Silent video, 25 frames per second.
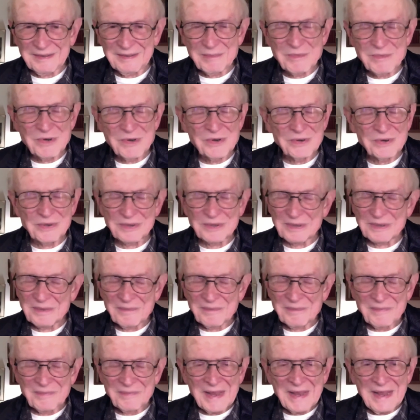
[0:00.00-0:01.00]
moon.
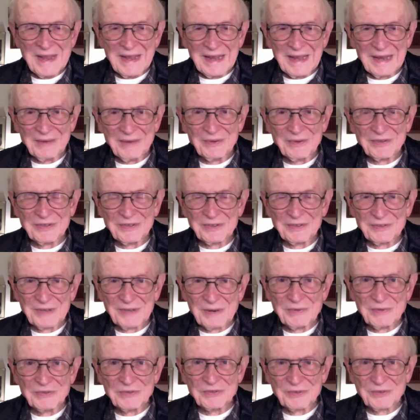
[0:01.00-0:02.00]
It
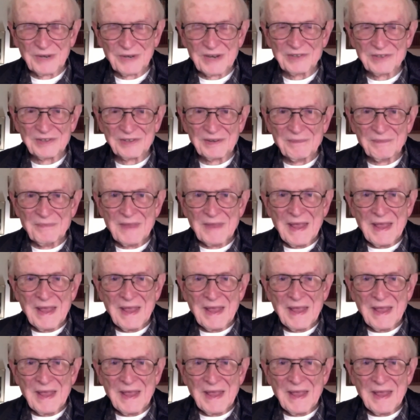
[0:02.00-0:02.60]
was crazy.